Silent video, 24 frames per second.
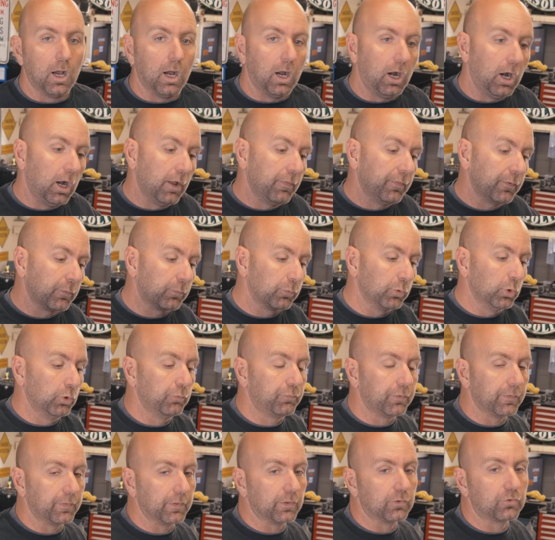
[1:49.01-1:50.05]
on the
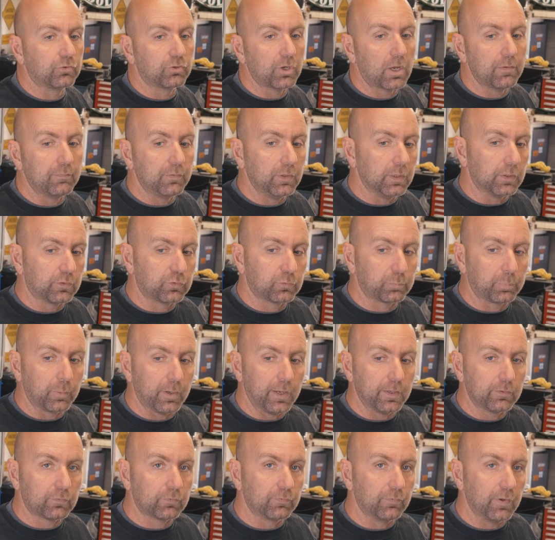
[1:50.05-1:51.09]
roof of this Chevy
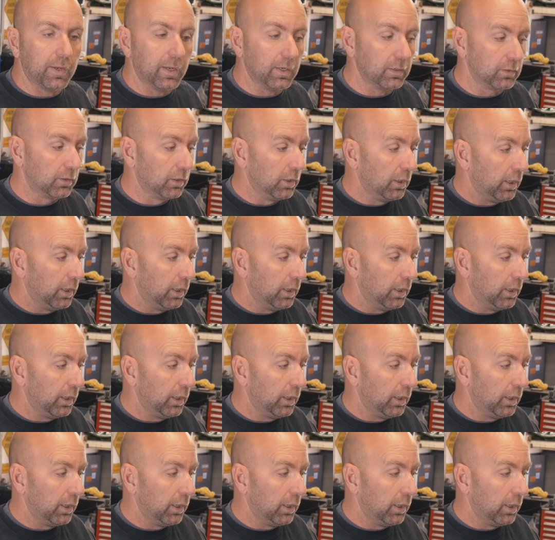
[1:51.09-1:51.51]
Express van.